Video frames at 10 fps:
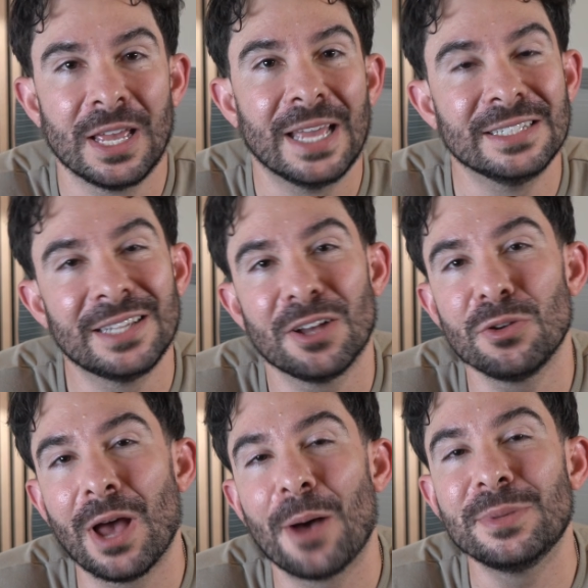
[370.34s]
and tell
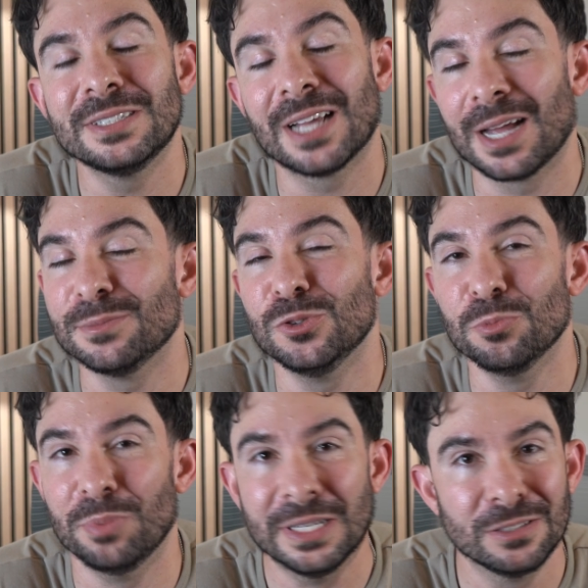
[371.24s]
you how many times
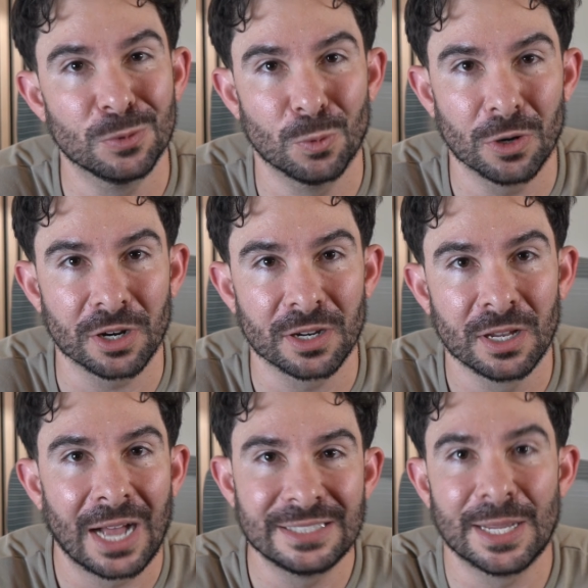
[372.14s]
you've been to work.
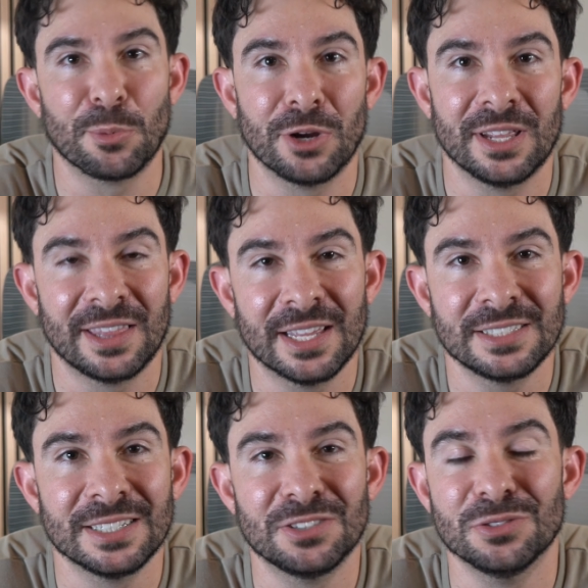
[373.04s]
I separated
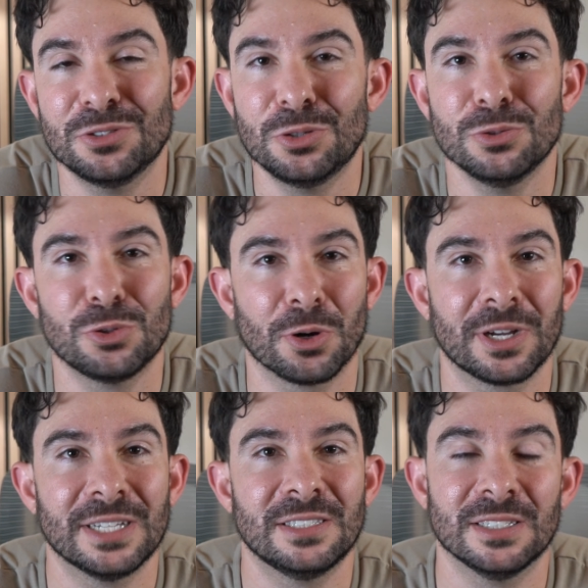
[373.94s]
this into two
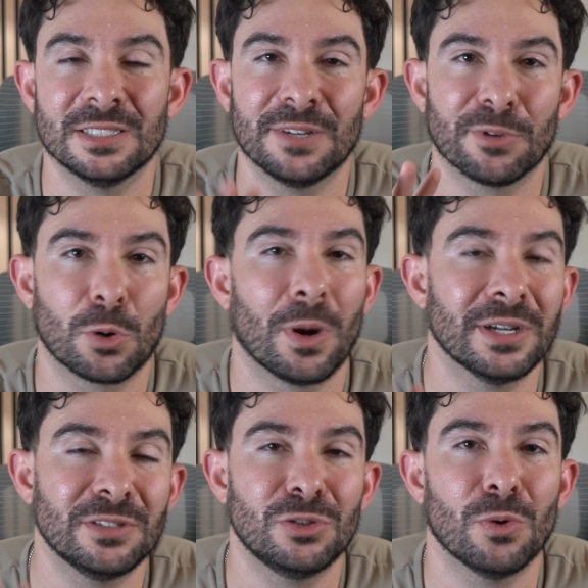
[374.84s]
shortcuts since it
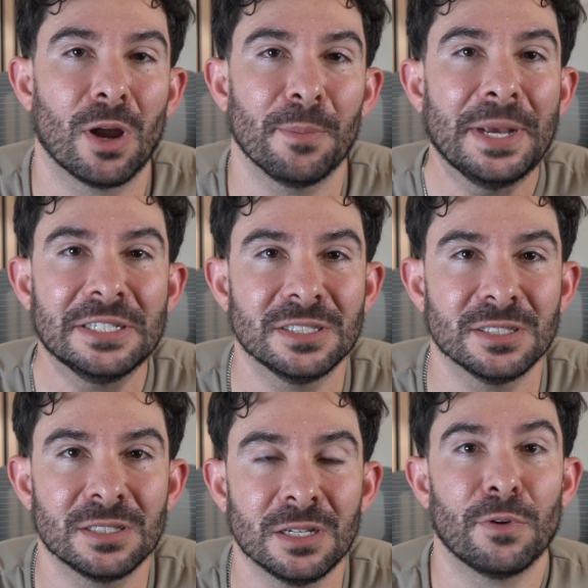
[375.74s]
requires two
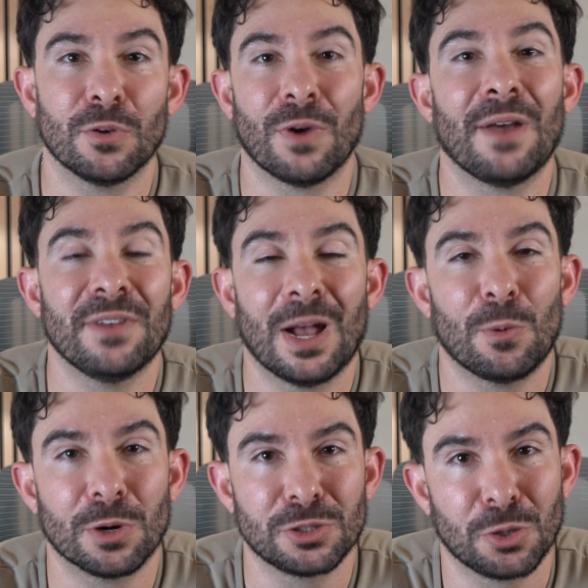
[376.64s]
automations. For the arriving at
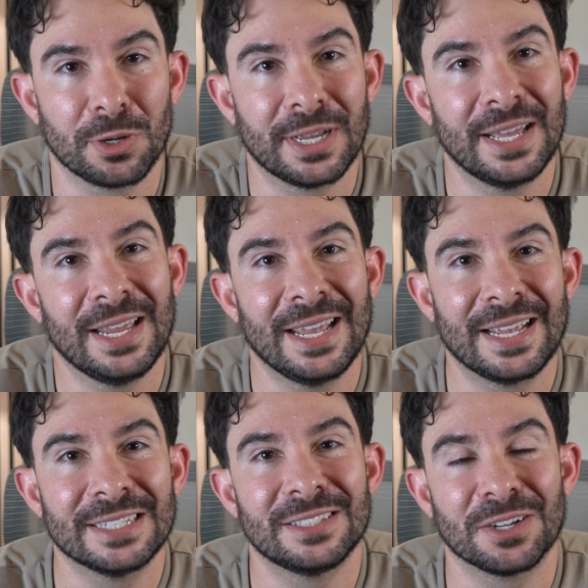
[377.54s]
work shortcut, it
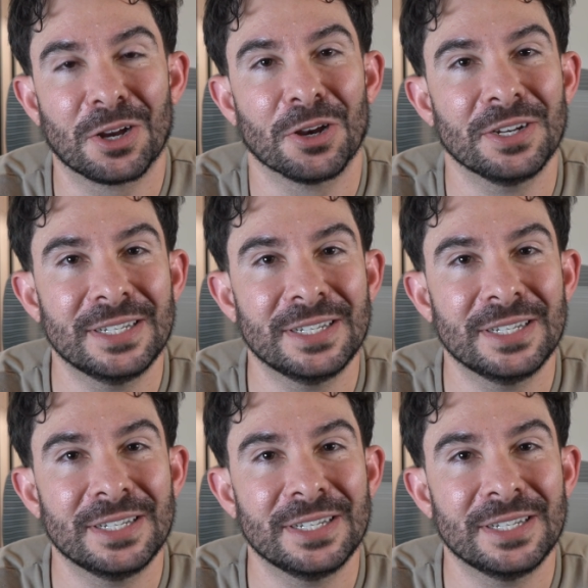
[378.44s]
gets the current